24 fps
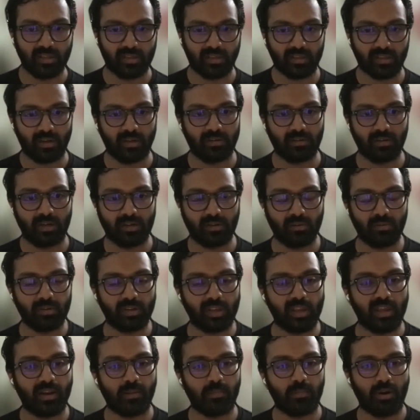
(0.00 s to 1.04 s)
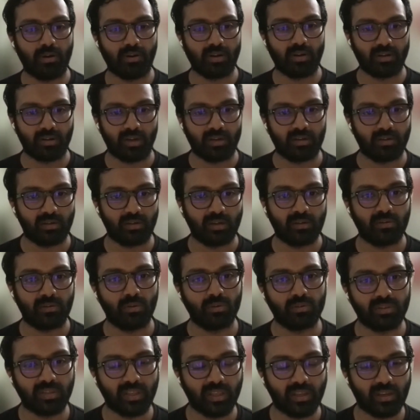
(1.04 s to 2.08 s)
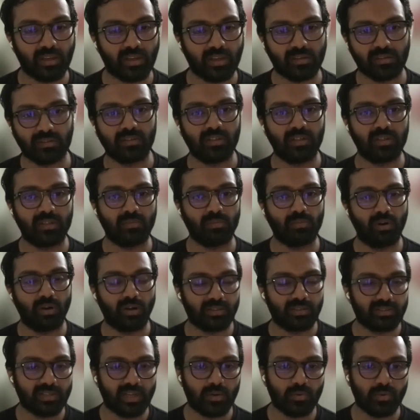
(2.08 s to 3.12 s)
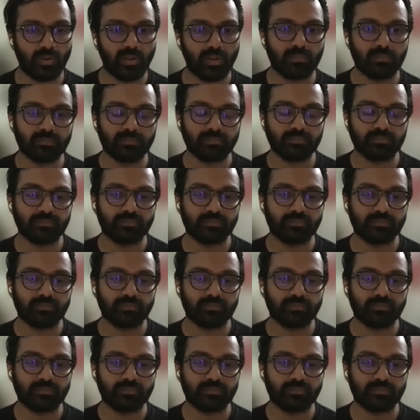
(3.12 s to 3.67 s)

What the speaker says: Like I don't care about it. I don't think it works that way.